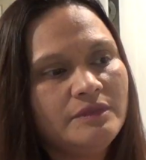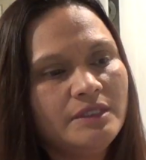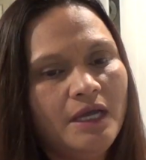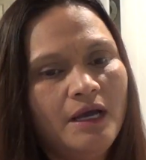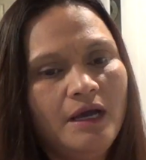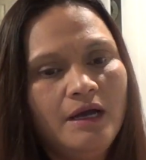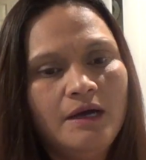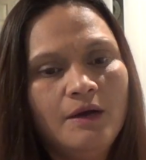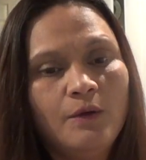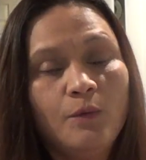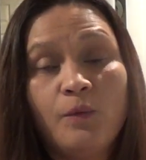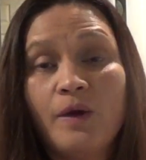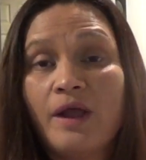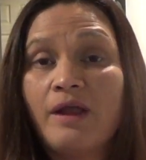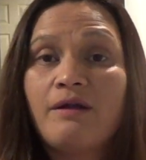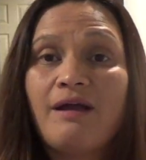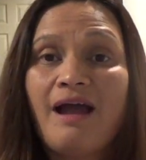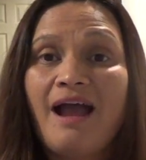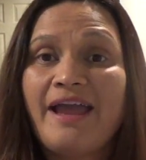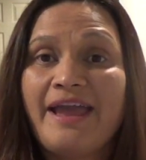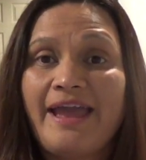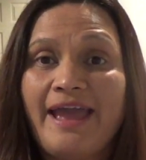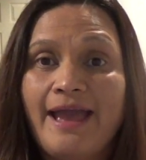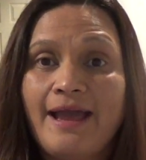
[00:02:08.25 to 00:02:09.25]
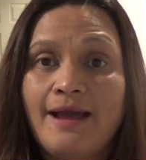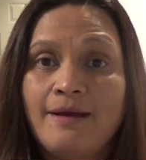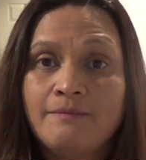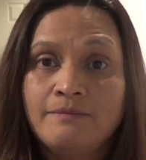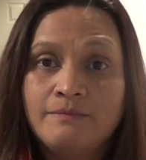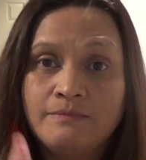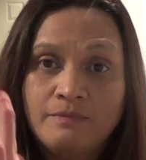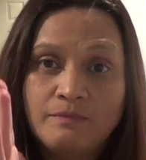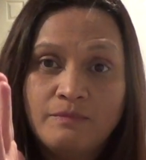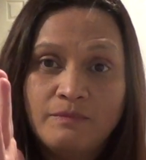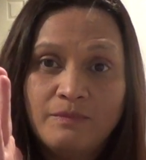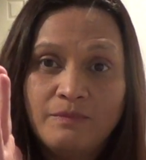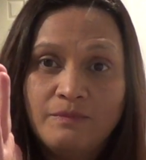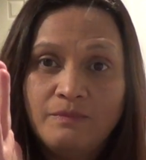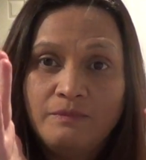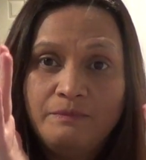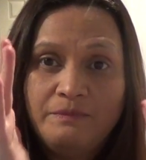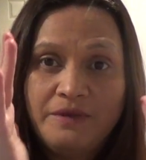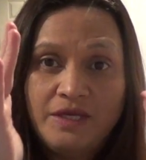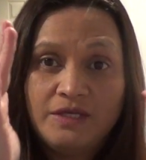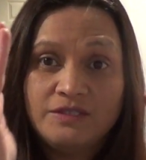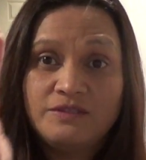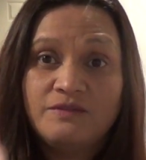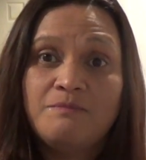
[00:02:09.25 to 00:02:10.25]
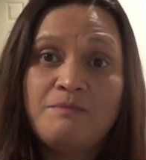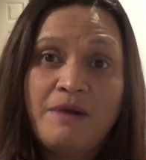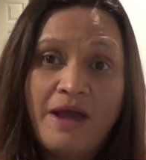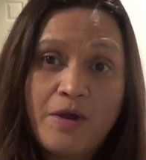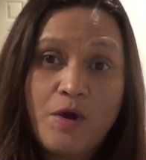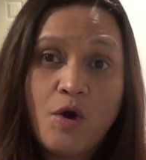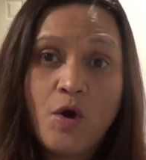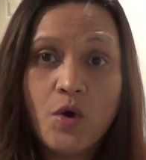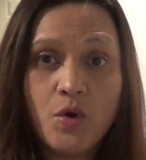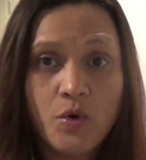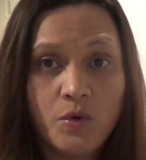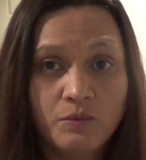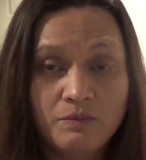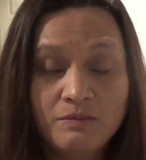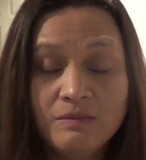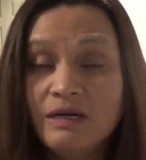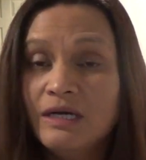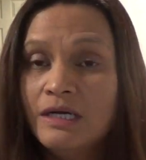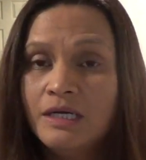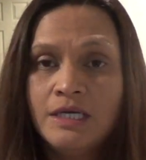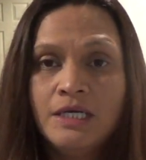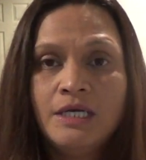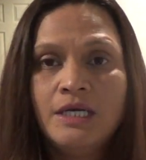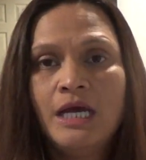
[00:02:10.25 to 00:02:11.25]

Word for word: uh, where I am because of my home.